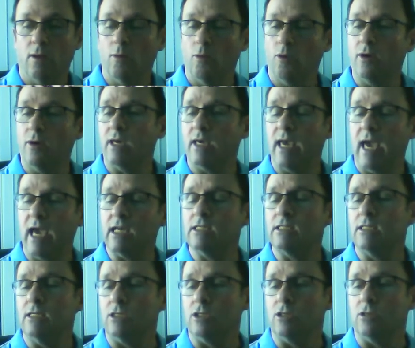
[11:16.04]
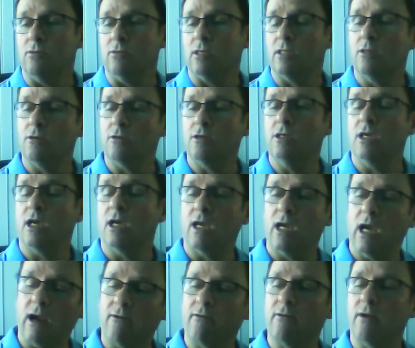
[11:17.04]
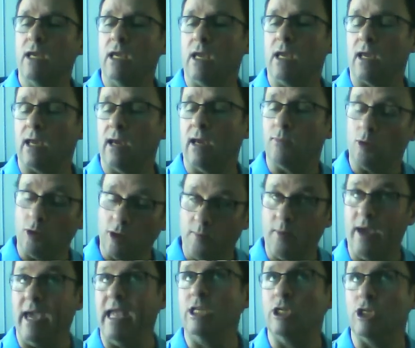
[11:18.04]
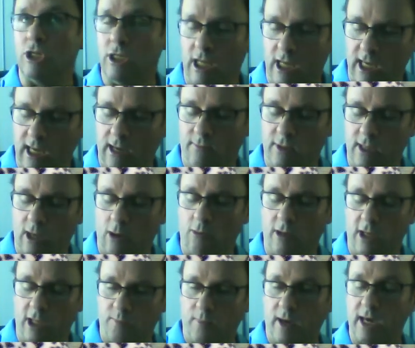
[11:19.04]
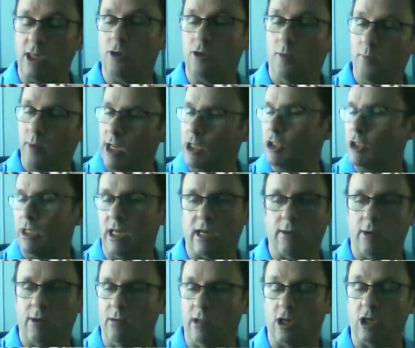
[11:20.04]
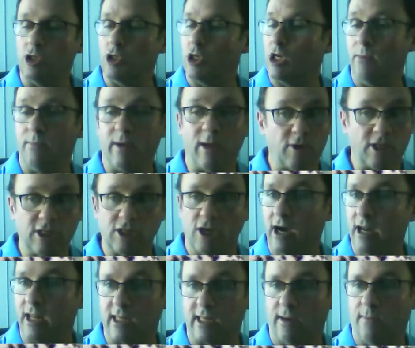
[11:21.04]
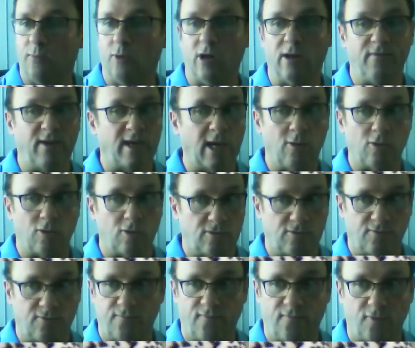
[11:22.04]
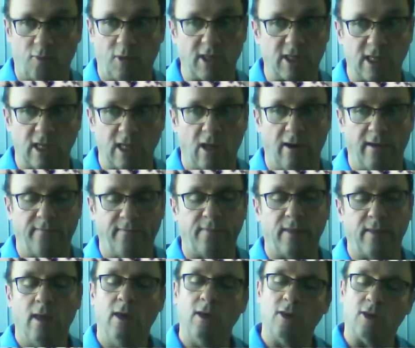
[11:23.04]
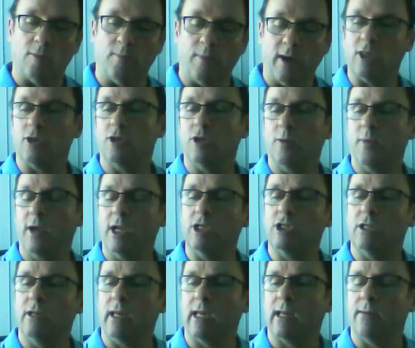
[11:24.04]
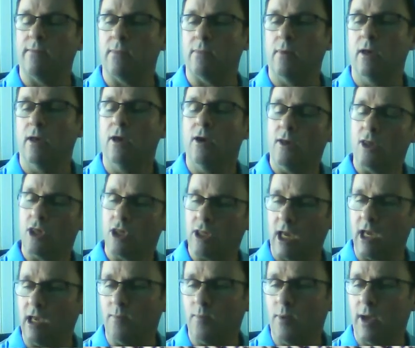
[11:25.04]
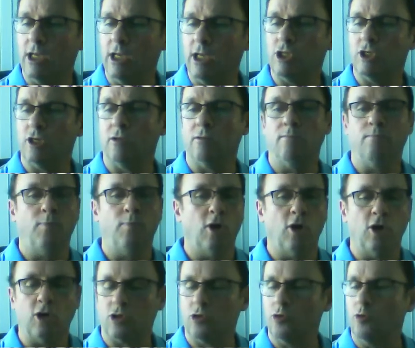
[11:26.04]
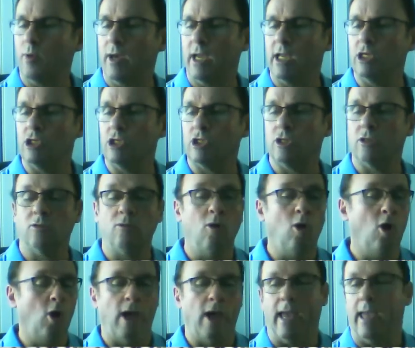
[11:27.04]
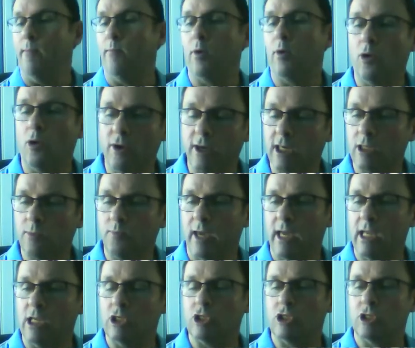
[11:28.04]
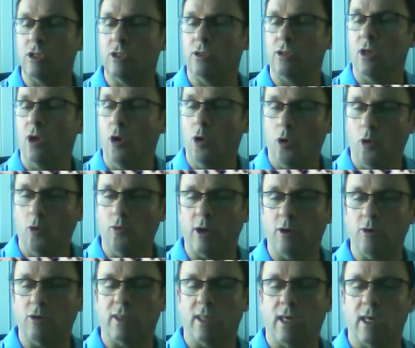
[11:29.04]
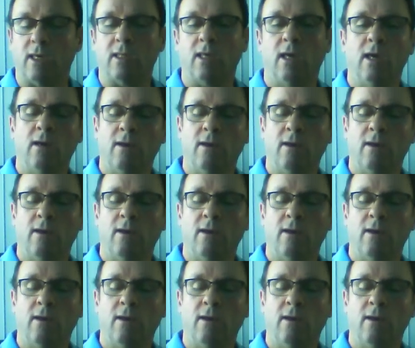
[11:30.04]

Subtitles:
What they actually do is look at your current incomes or your pension incomes only. It's based on pension income only because you're going to be retired at some point if it goes on for the rest of your life. So it's based on your pension income, state pension, personal pension, employer's pension, all those things.